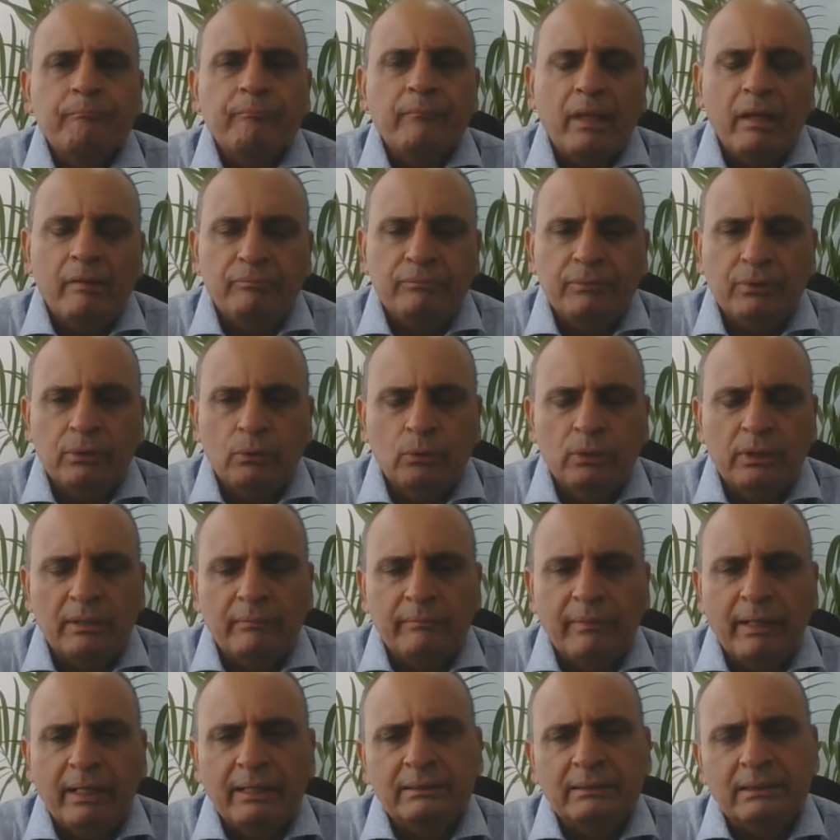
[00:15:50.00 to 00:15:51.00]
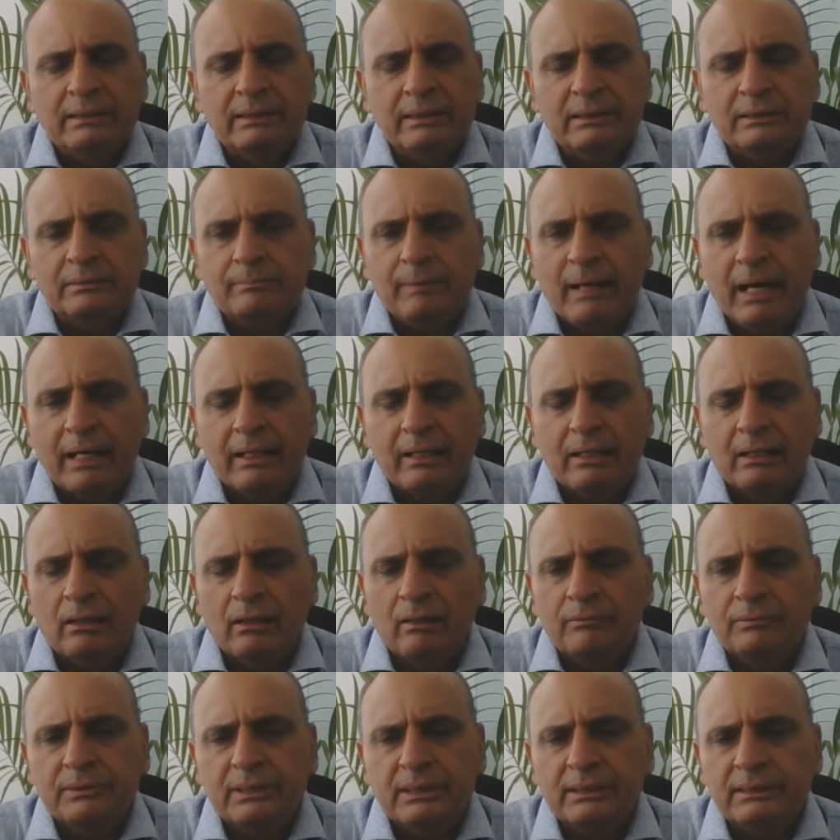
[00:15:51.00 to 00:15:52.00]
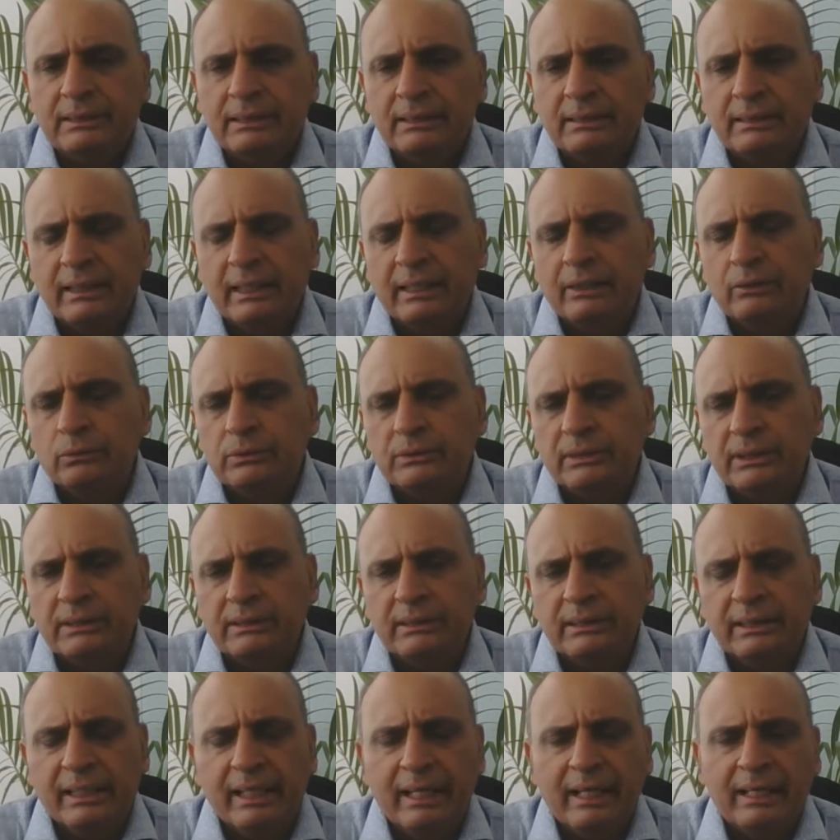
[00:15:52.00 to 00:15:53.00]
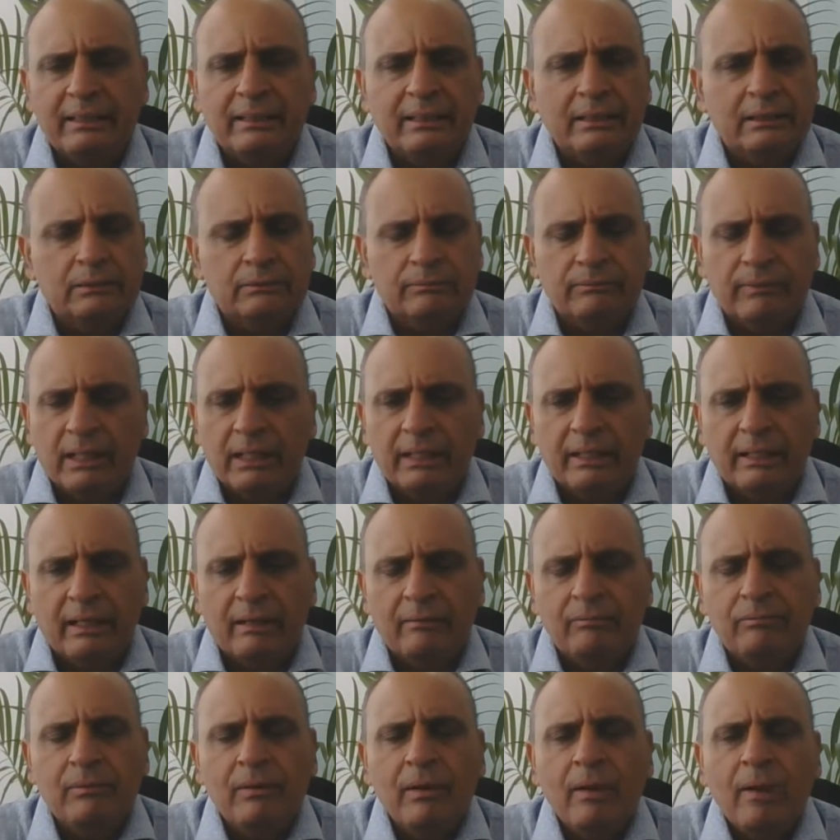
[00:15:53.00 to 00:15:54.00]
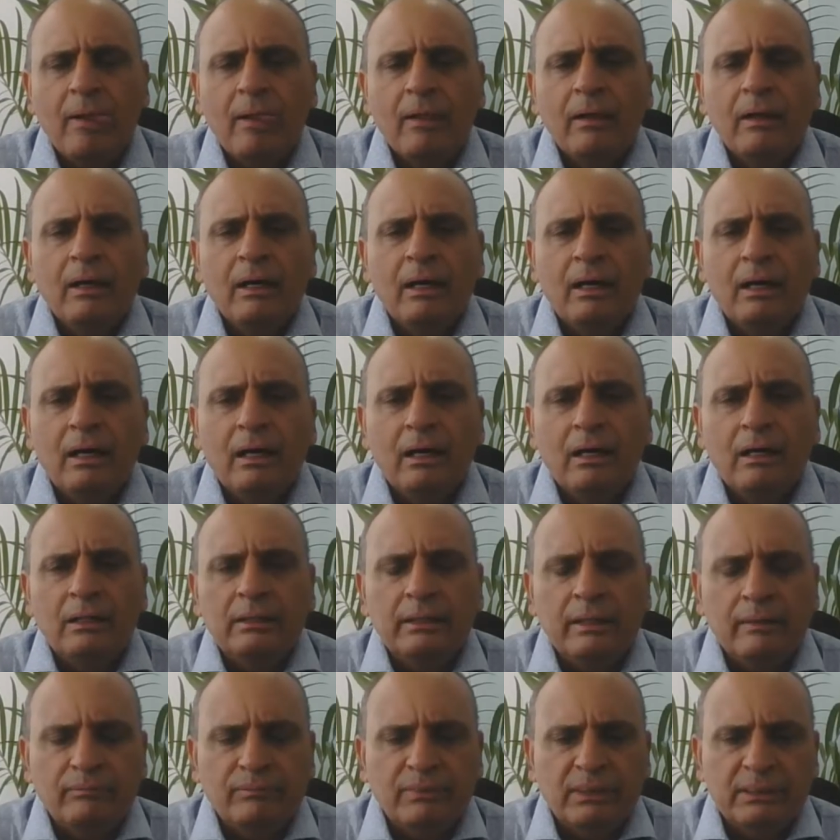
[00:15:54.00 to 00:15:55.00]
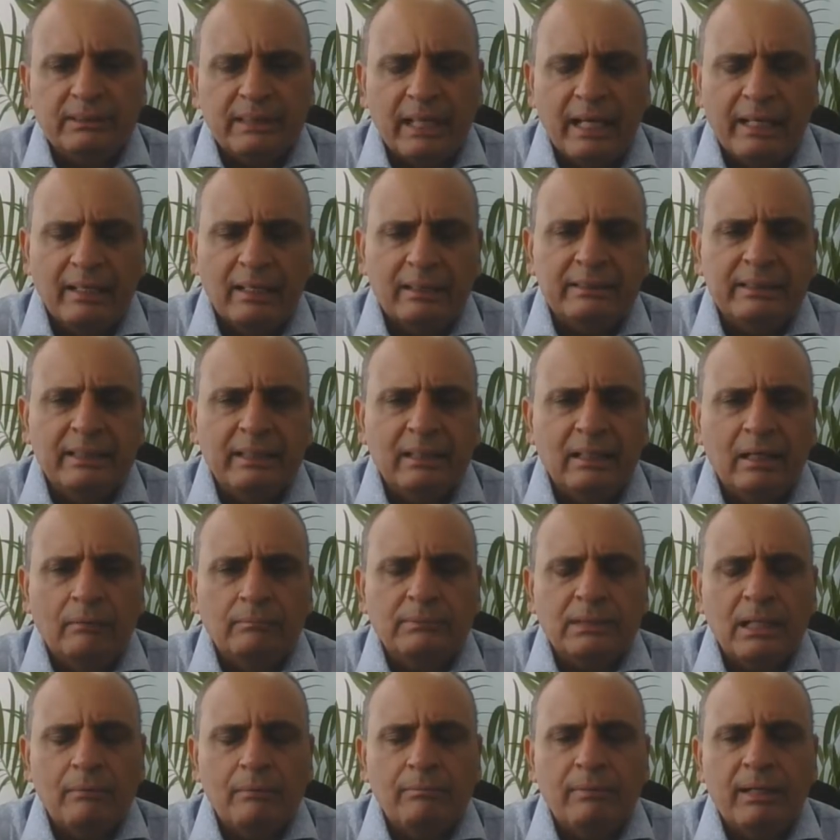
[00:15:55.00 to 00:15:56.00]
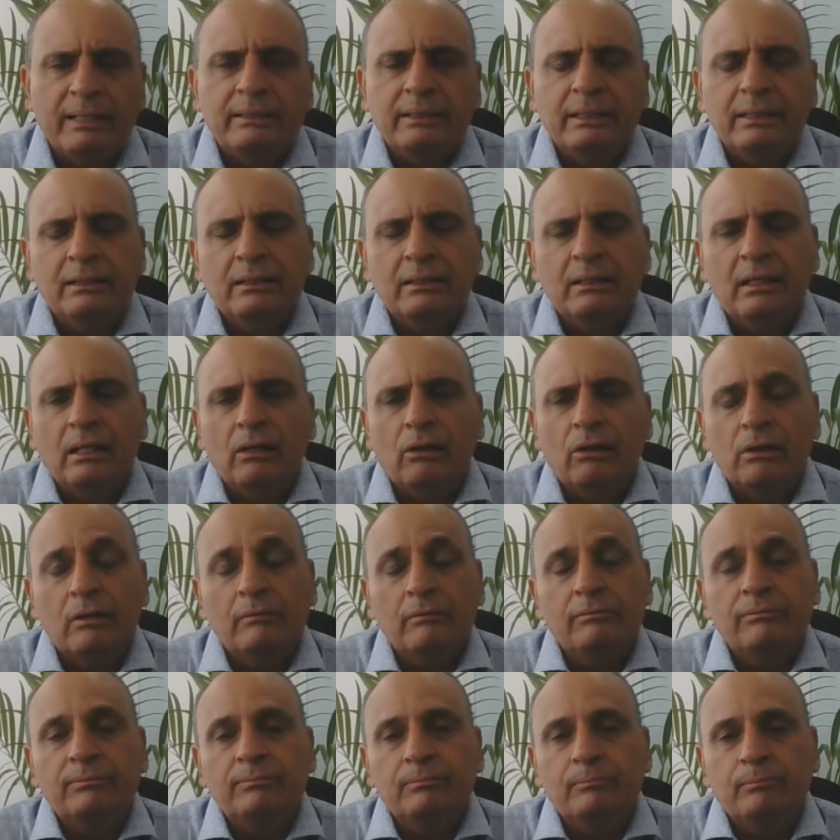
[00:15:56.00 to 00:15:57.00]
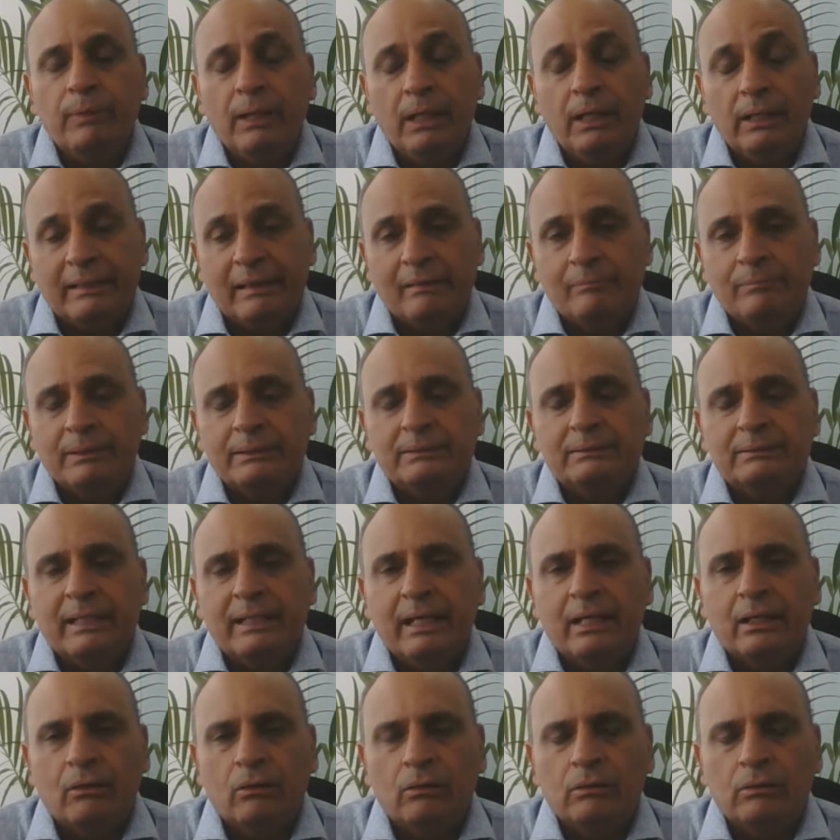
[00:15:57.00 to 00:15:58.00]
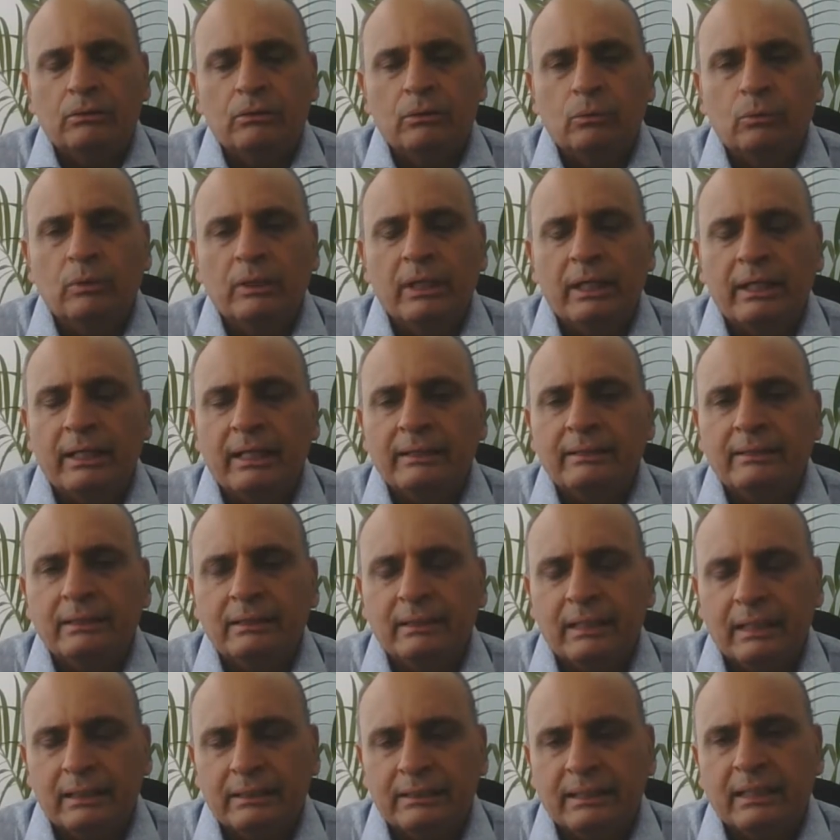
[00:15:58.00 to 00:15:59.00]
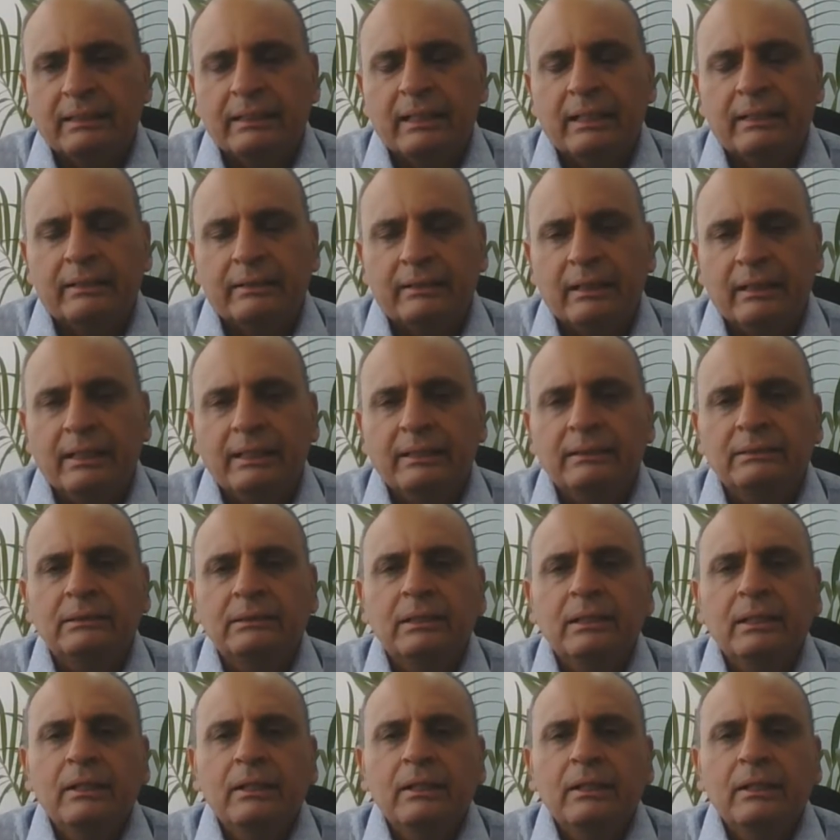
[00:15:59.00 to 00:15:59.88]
if crude remains in this barrel of 63 to 68, it's well enough. If the China thing comes up, I think a lot of built up is there on crude, and I think that can get released.